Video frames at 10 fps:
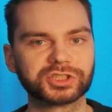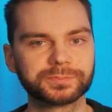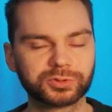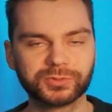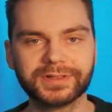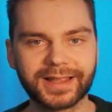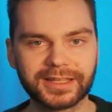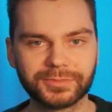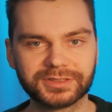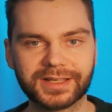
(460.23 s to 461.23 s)
just
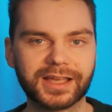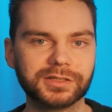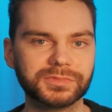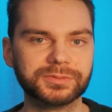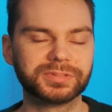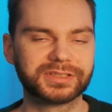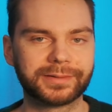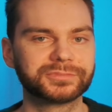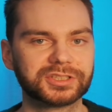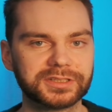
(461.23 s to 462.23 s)
pre-aiming the enemy
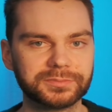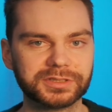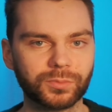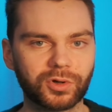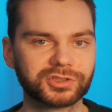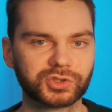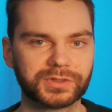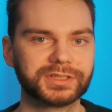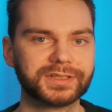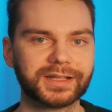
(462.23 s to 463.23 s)
becomes a little bit more
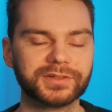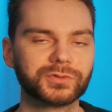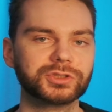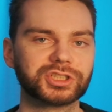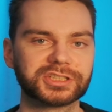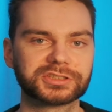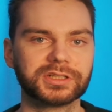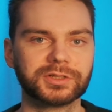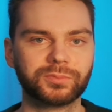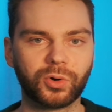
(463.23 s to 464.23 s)
tricky than if you
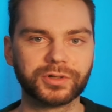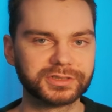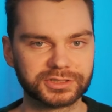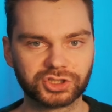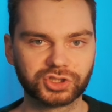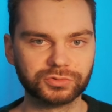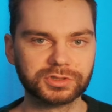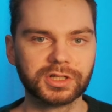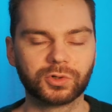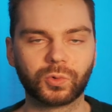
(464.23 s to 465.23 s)
just point and
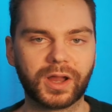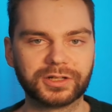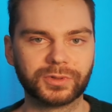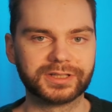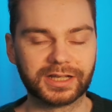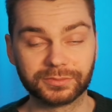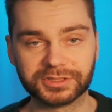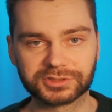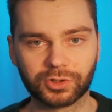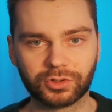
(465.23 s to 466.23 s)
shoot right where the
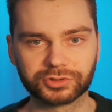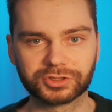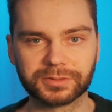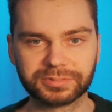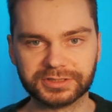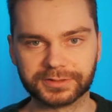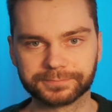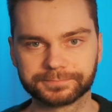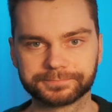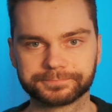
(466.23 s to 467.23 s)
enemy is going to appear.
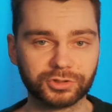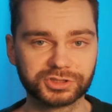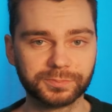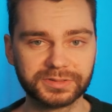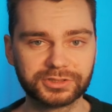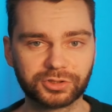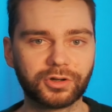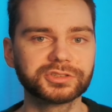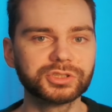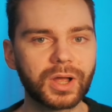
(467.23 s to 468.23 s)
Also,
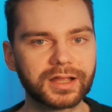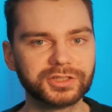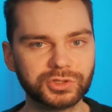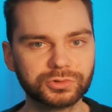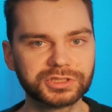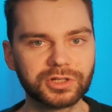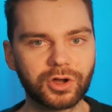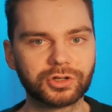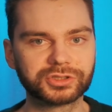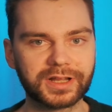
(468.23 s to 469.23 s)
because you are using
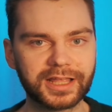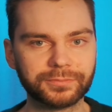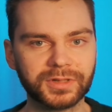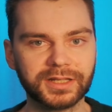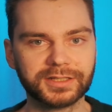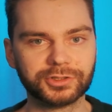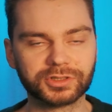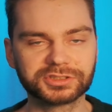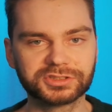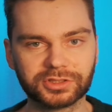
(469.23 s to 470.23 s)
auto aim,
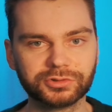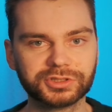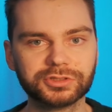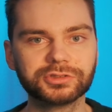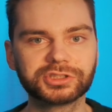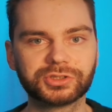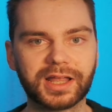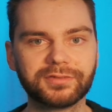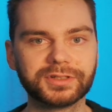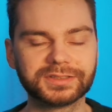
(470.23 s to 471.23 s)
you are so used
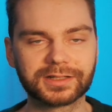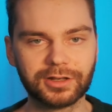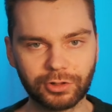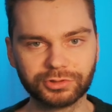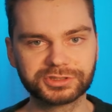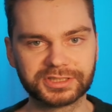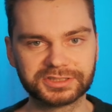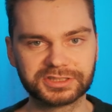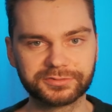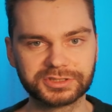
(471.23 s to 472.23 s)
to having that low
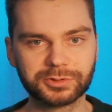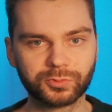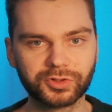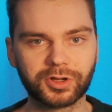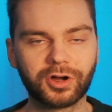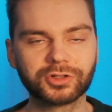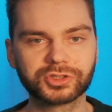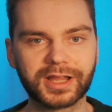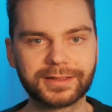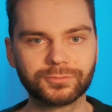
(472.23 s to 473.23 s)
sensitivity with
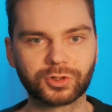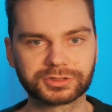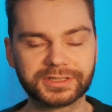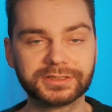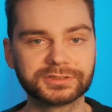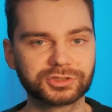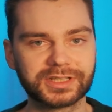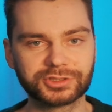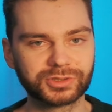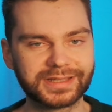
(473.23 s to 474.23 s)
auto aim locked in so
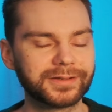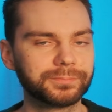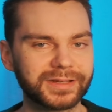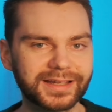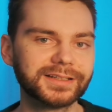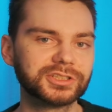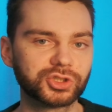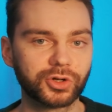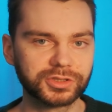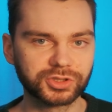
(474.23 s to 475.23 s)
that you can barely
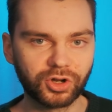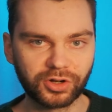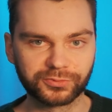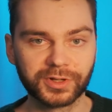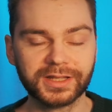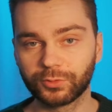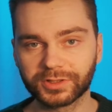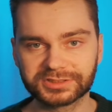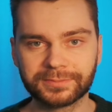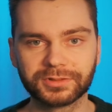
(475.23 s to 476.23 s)
turn it off.
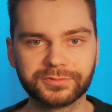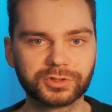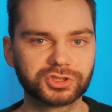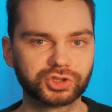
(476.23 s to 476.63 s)
For example, if you're